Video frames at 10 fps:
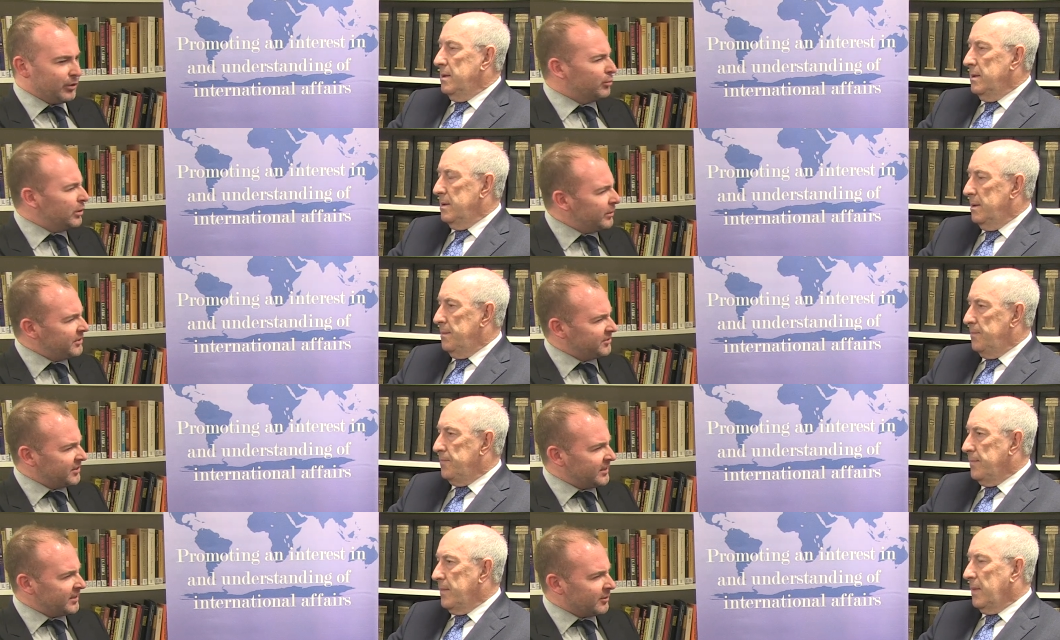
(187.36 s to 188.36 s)
Speaker 1: will, will we
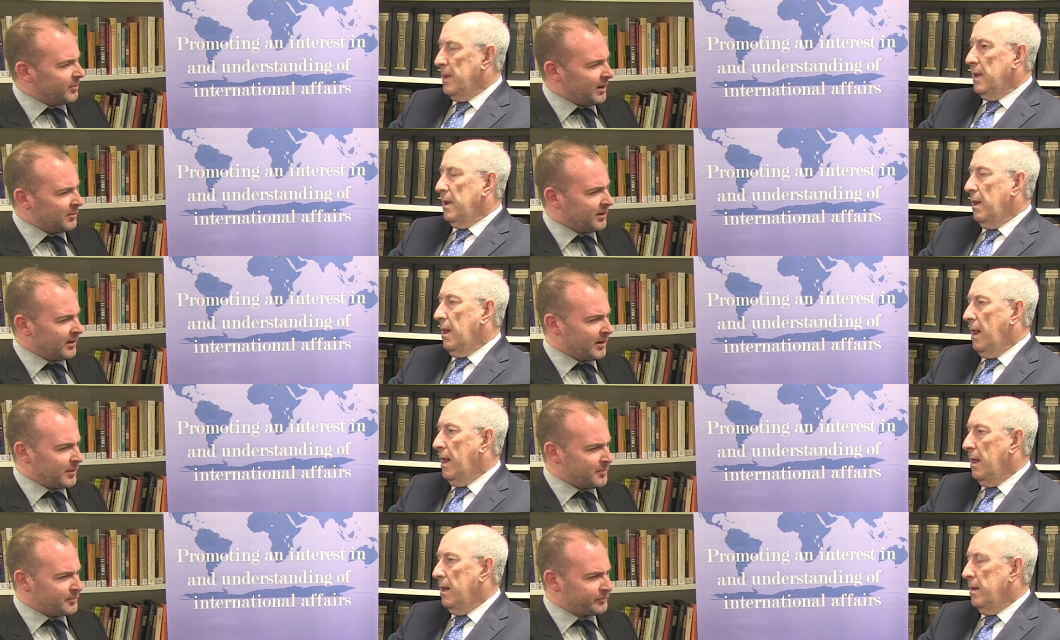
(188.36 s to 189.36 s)
see Obama,
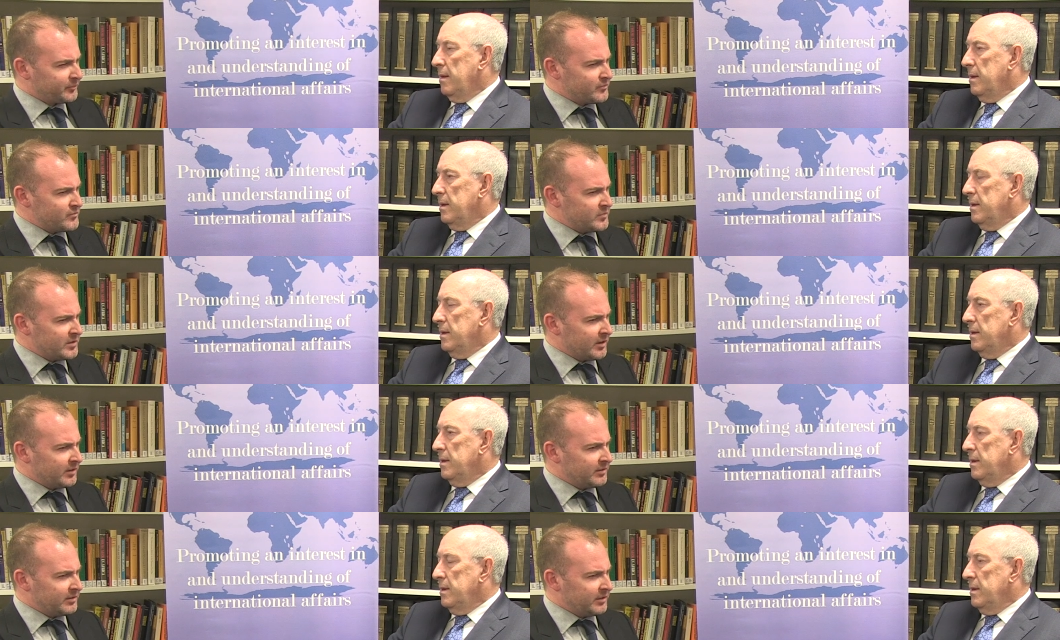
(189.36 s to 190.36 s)
um, you know,
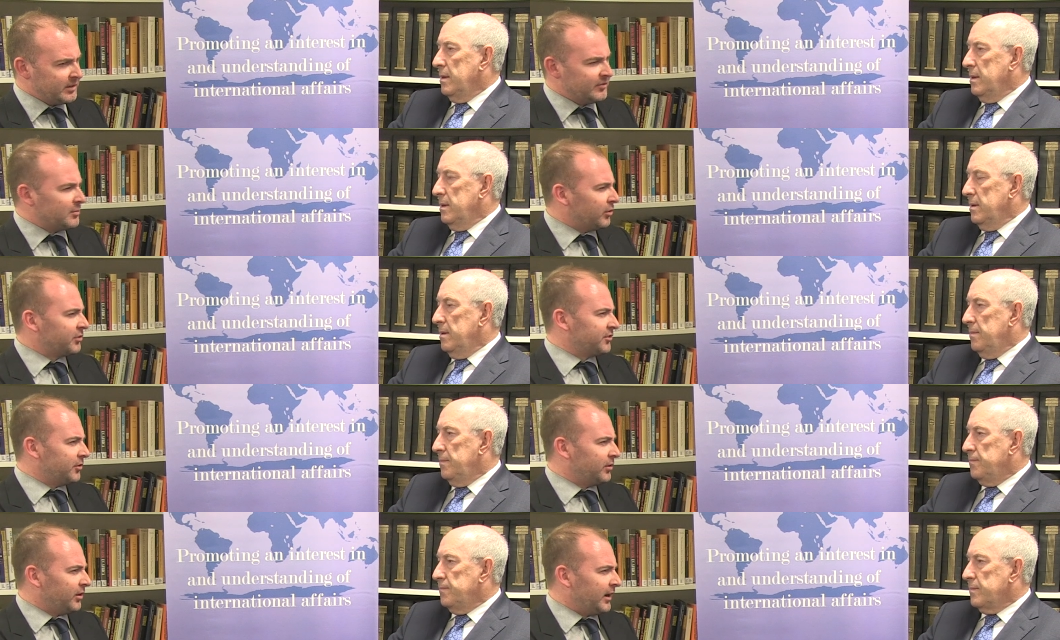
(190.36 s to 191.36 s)
even more so
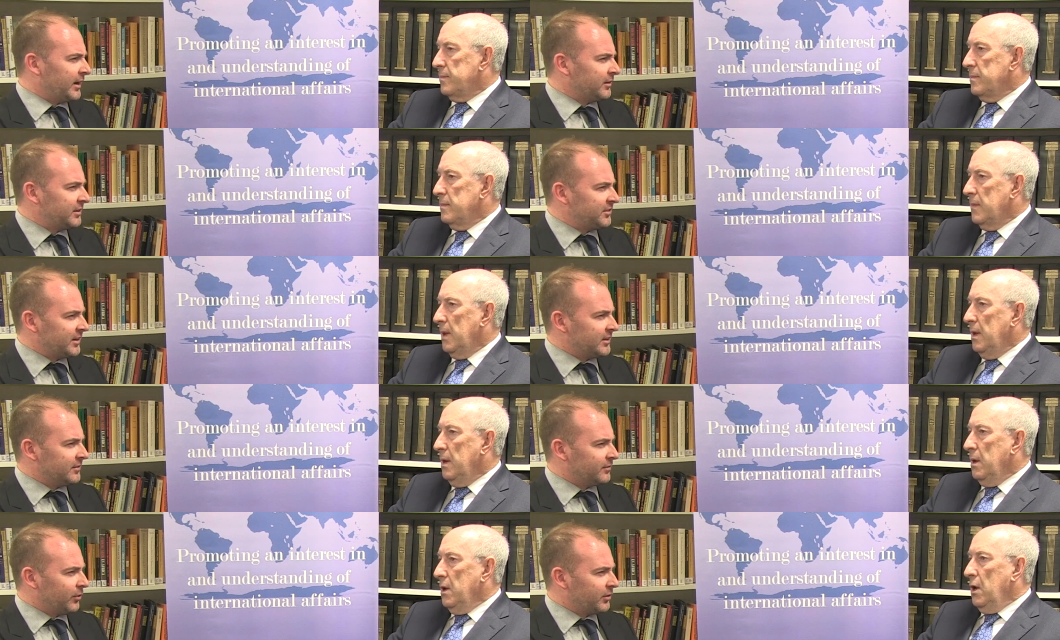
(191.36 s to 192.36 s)
relying on
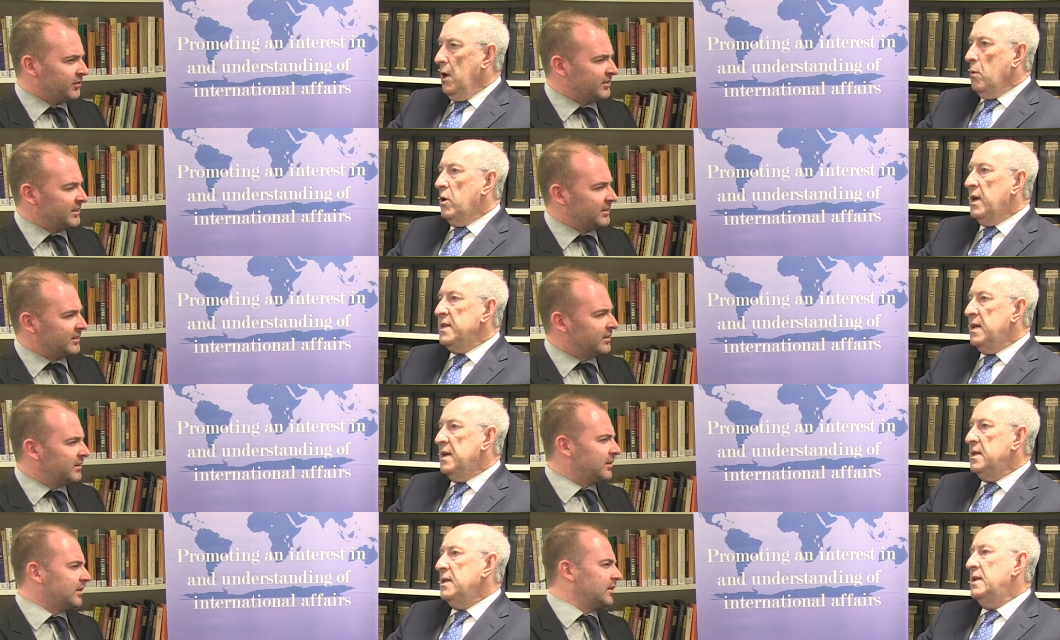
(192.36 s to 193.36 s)
executive orders? Well, I, th
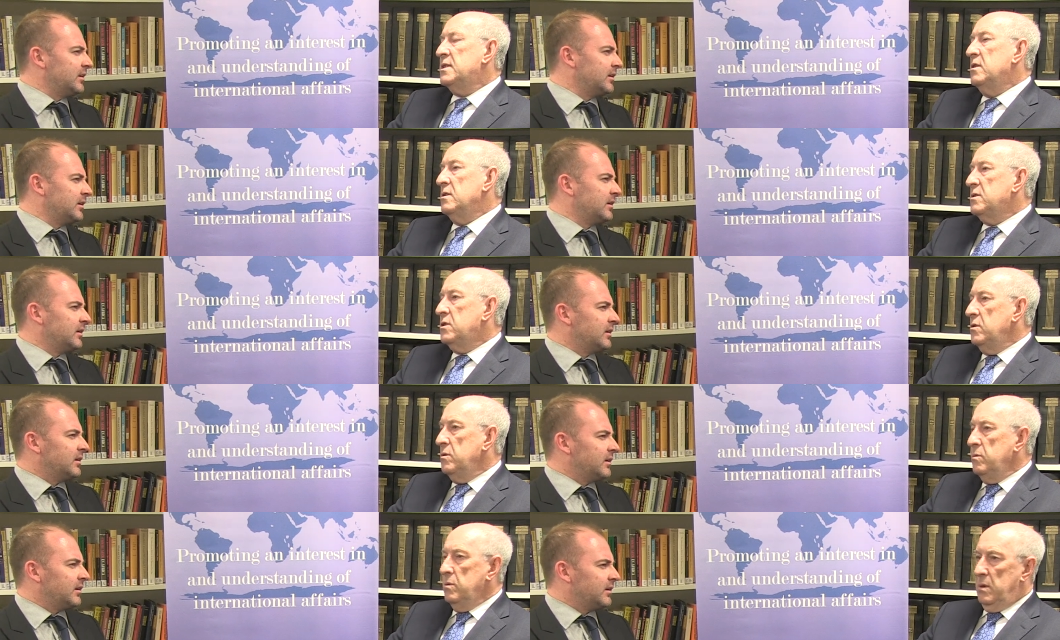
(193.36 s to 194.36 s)
Speaker 2: I, think he's got
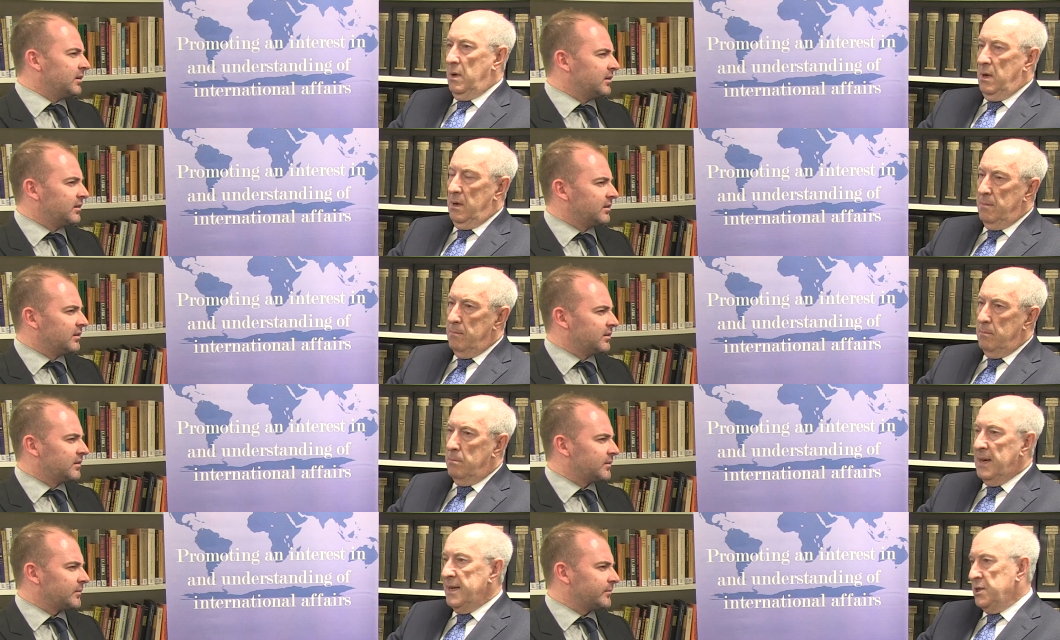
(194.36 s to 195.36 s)
two
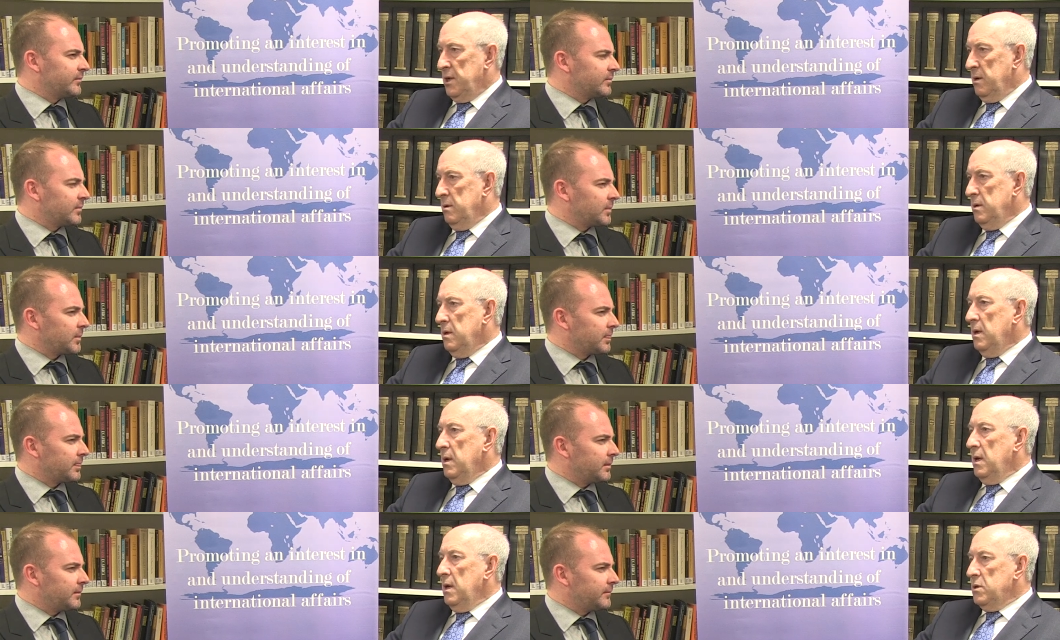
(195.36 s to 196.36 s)
um, major
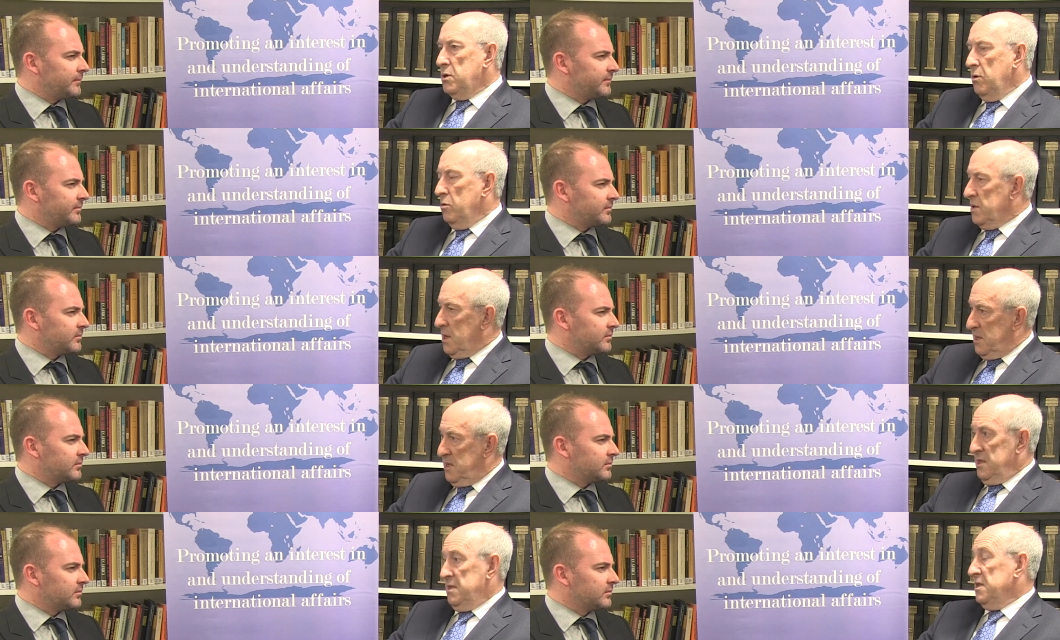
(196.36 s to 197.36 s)
tools at
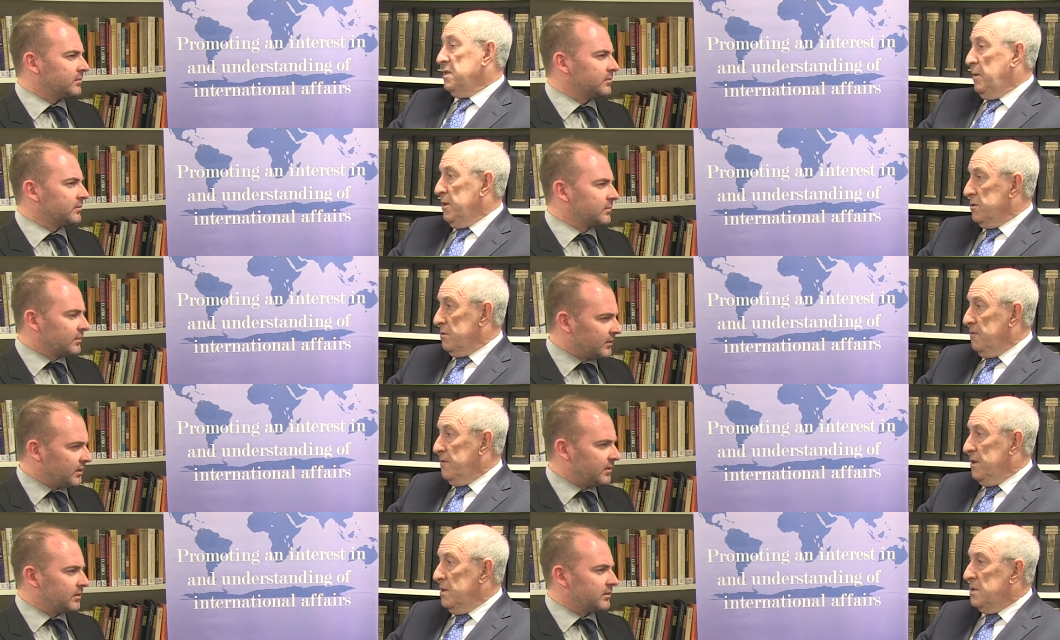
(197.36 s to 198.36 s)
his disposal
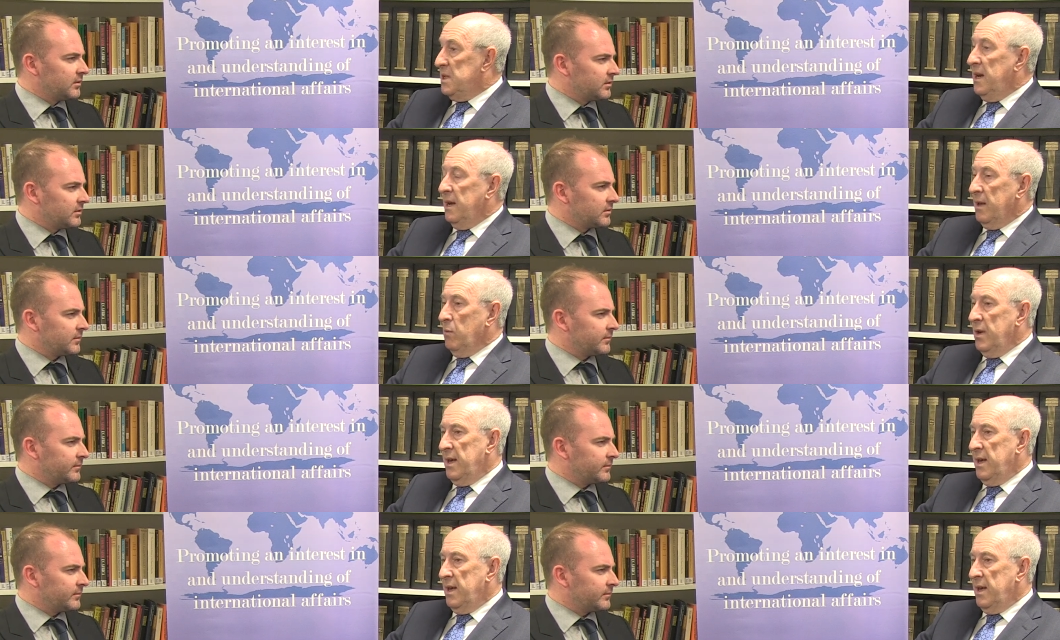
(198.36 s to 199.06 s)
for dealing